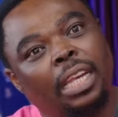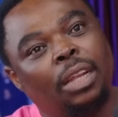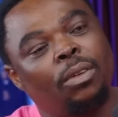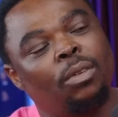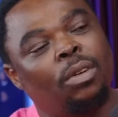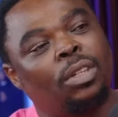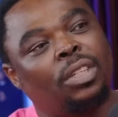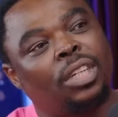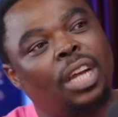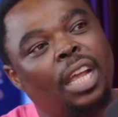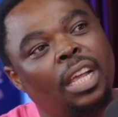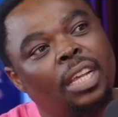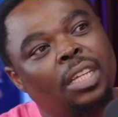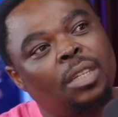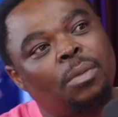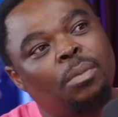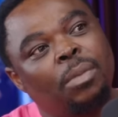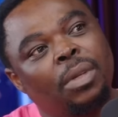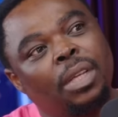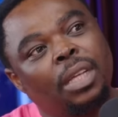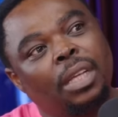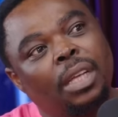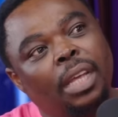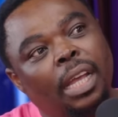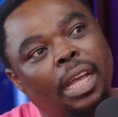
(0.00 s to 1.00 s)
they would chase
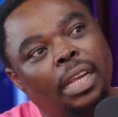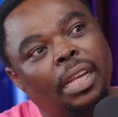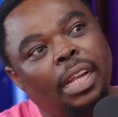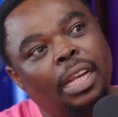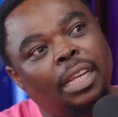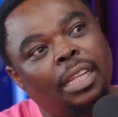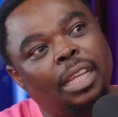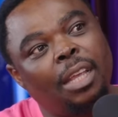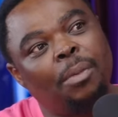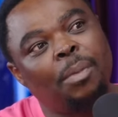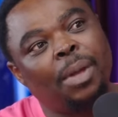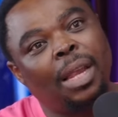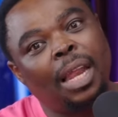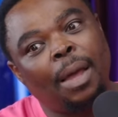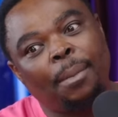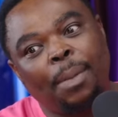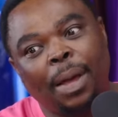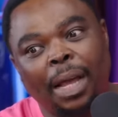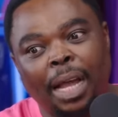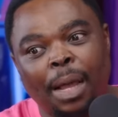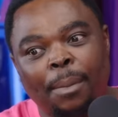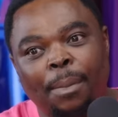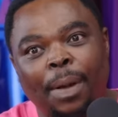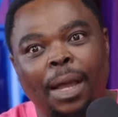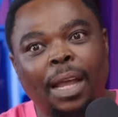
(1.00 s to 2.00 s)
me and then give me la
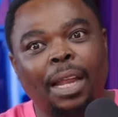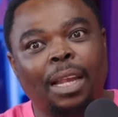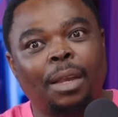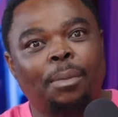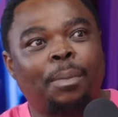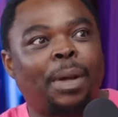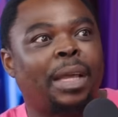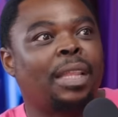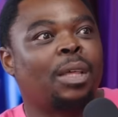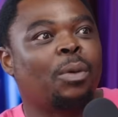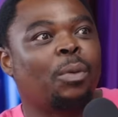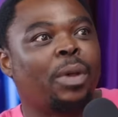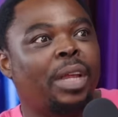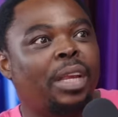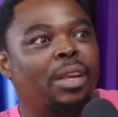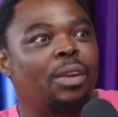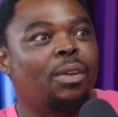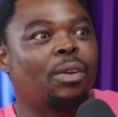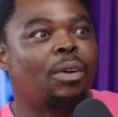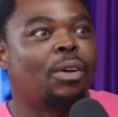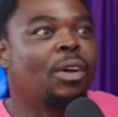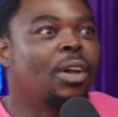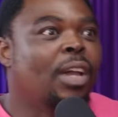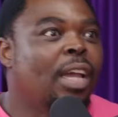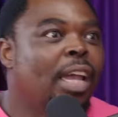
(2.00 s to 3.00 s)
pangapant by the
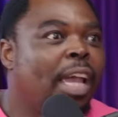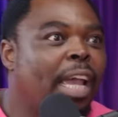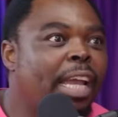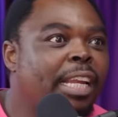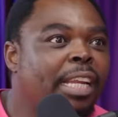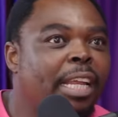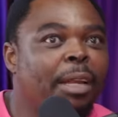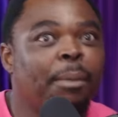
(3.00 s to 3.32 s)
window and